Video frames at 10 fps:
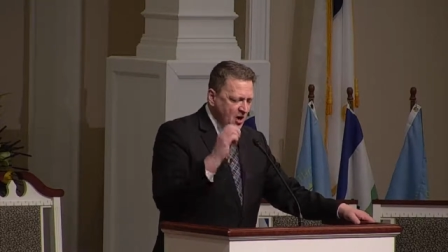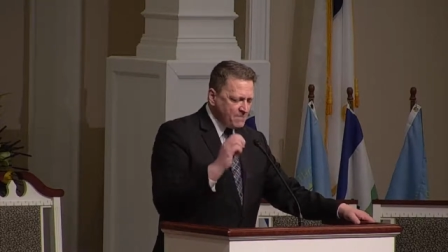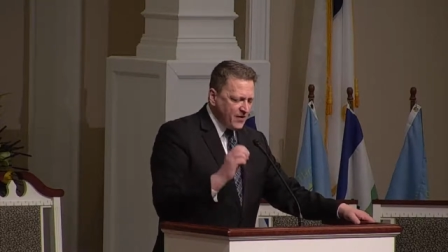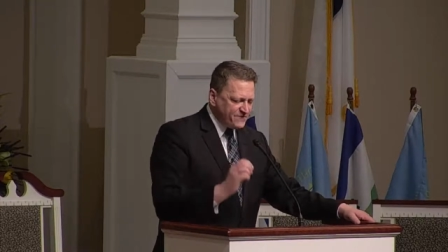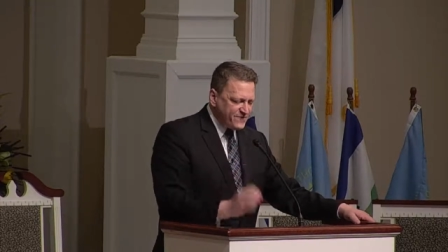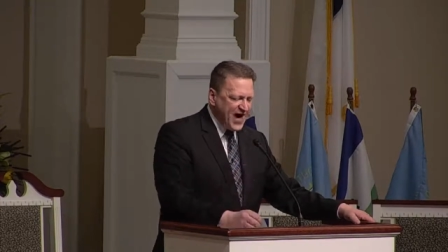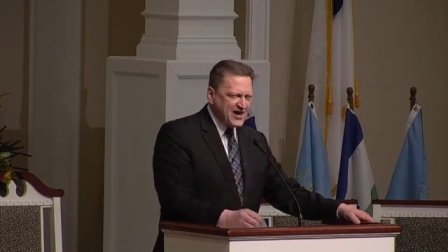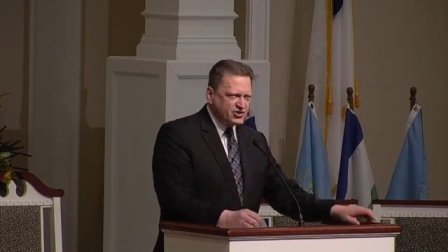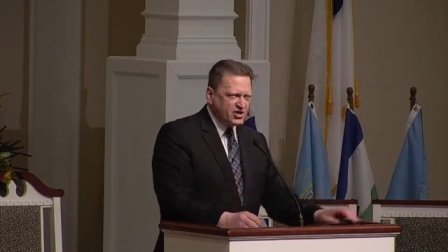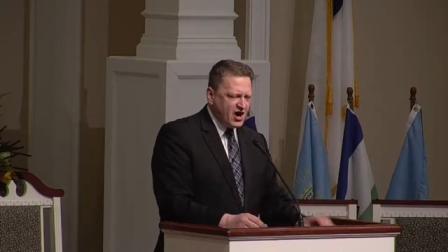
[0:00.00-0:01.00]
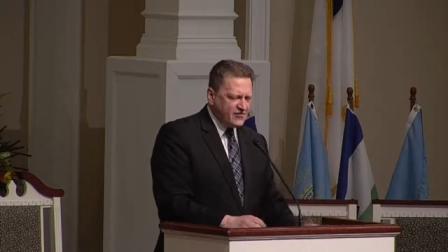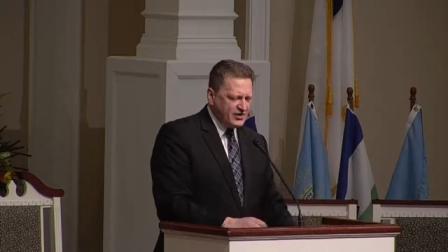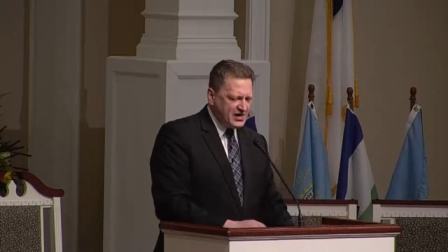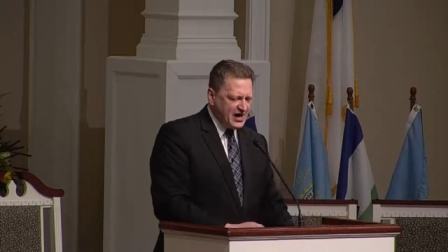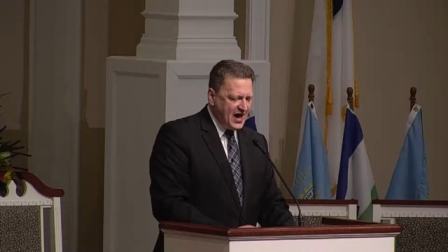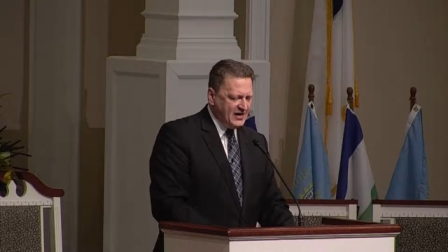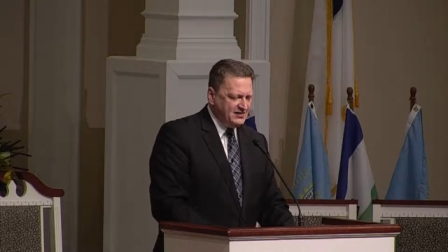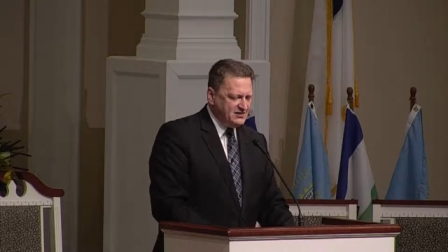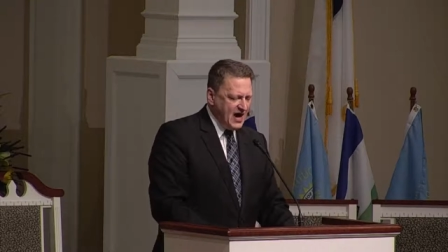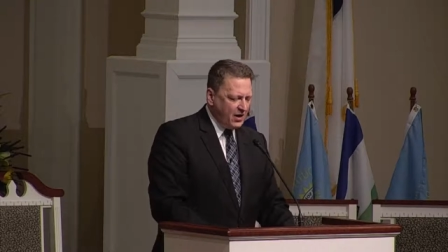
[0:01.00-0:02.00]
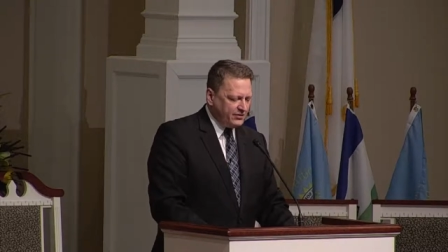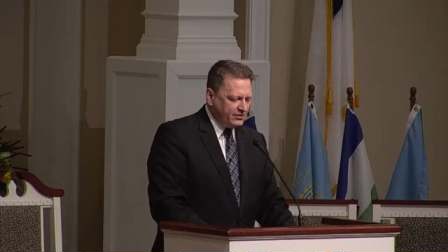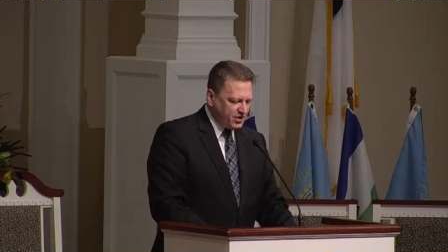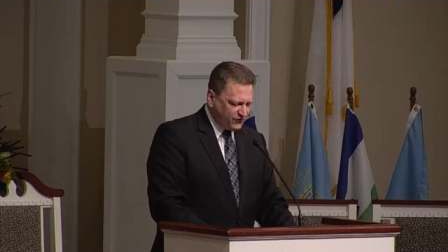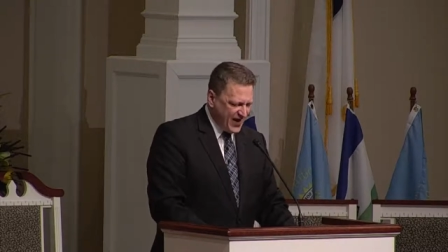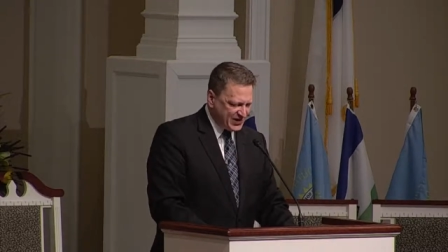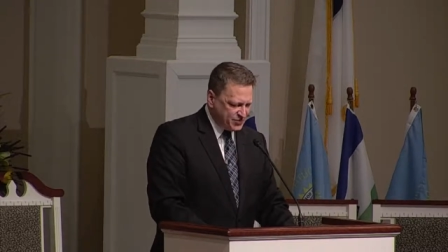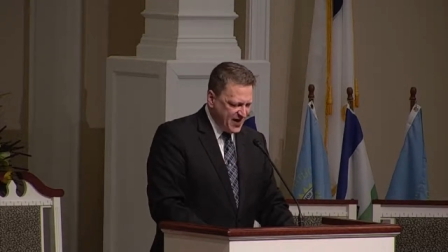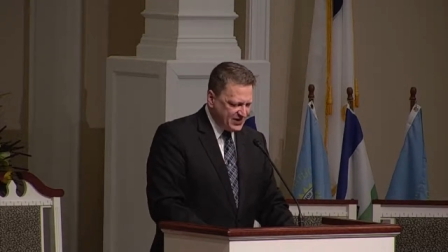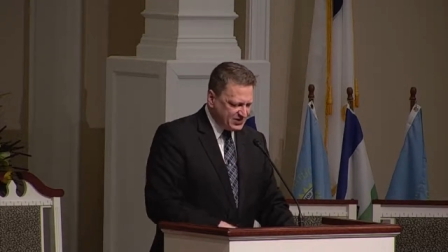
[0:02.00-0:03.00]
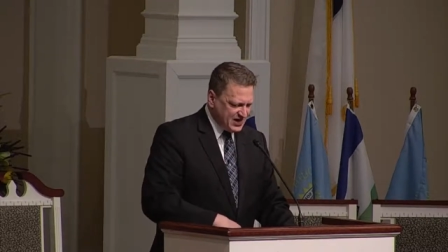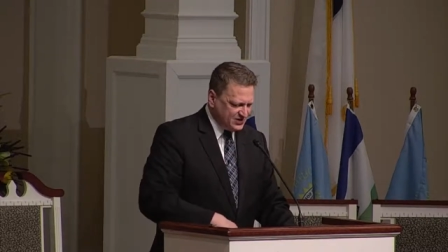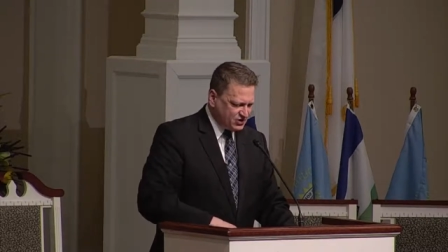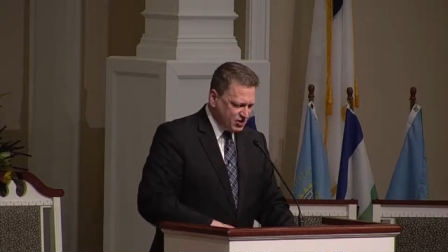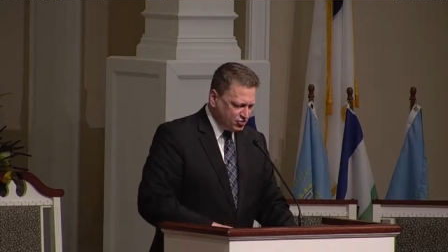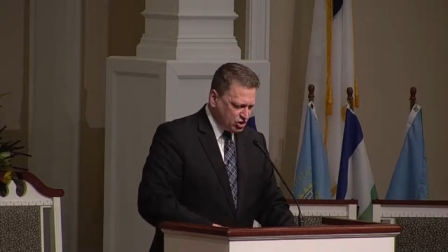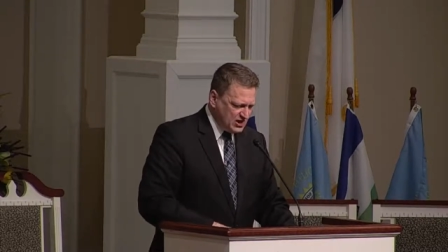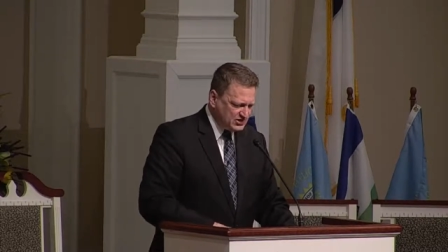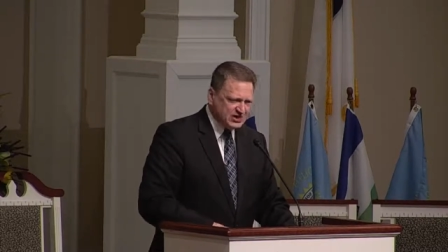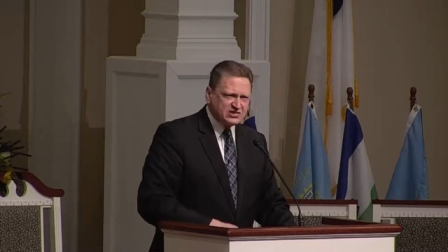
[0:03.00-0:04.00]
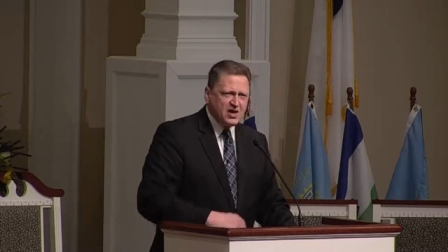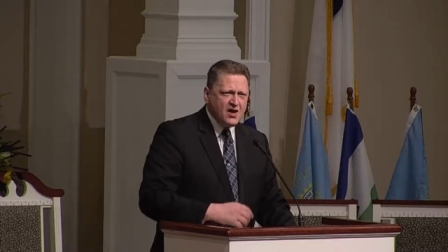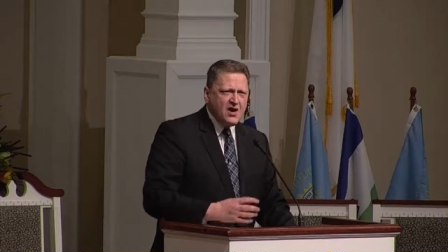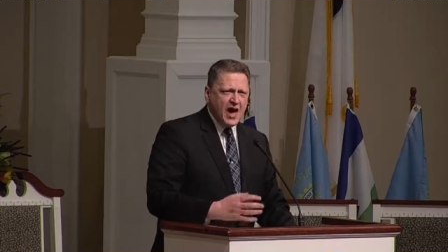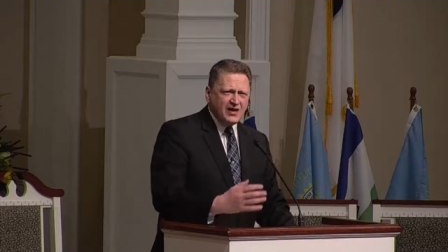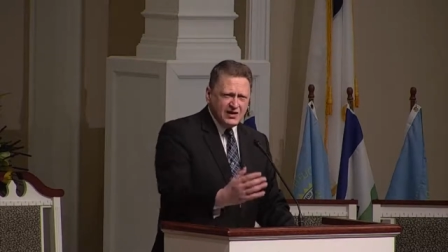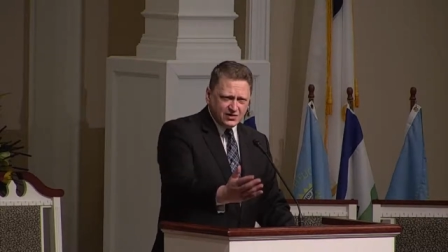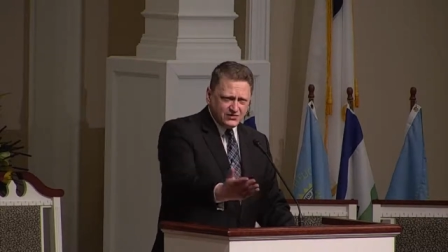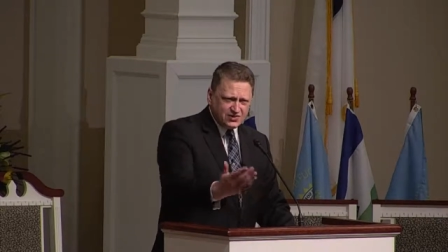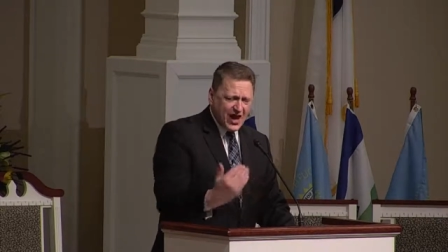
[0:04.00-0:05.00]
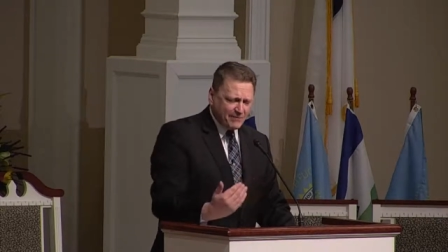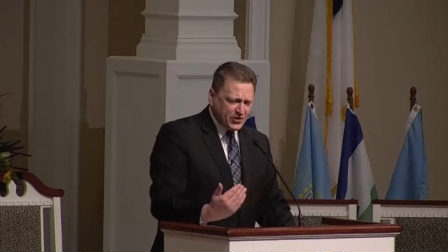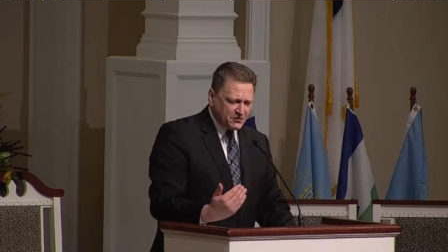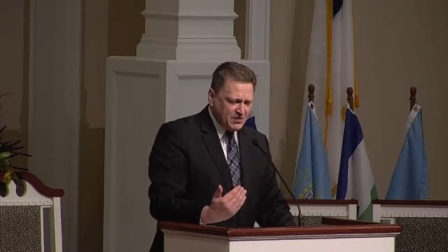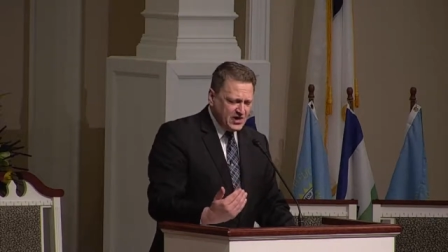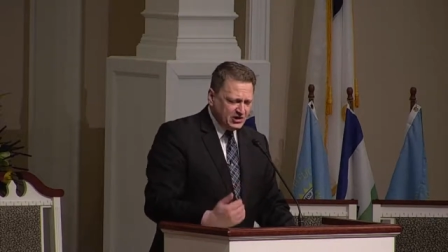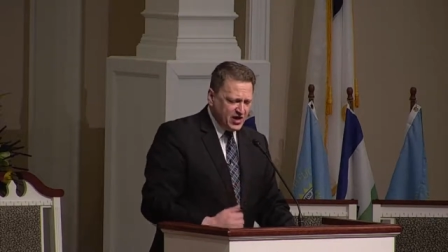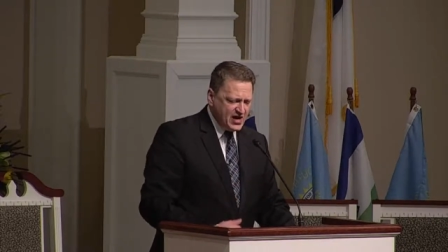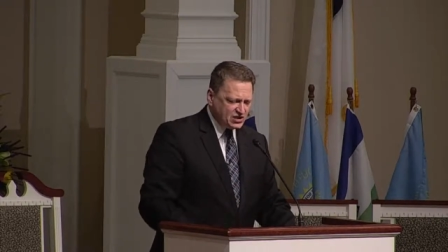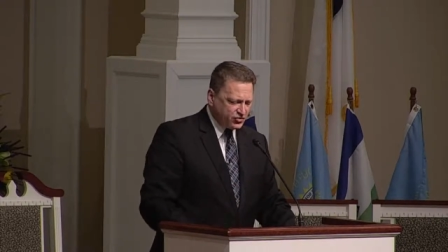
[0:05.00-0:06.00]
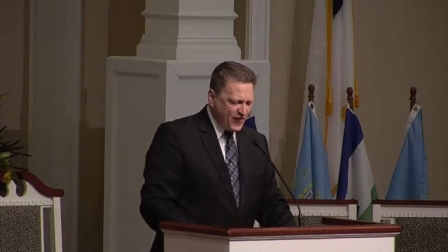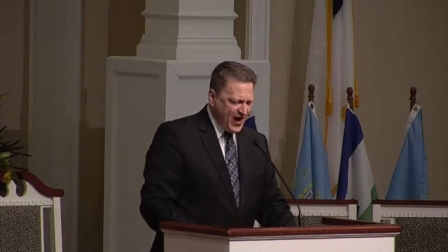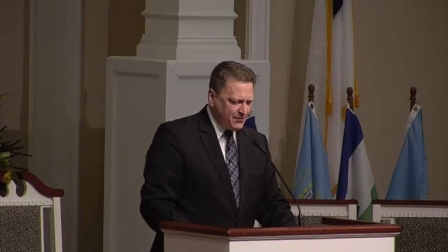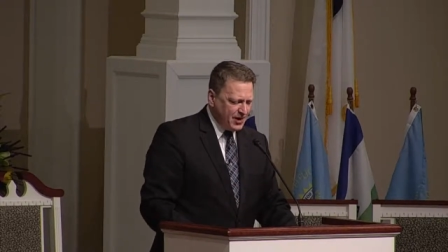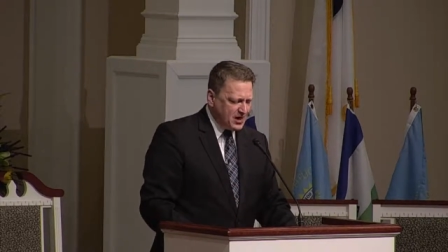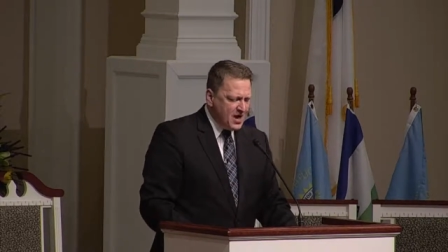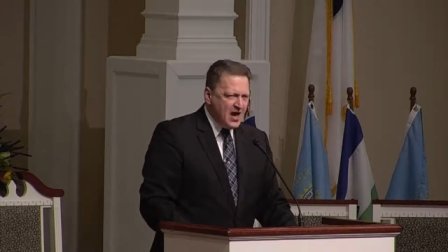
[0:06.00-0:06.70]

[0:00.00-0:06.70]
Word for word: But facts are the day I knelt and confessed my sins to Jesus and He adopted me into His family,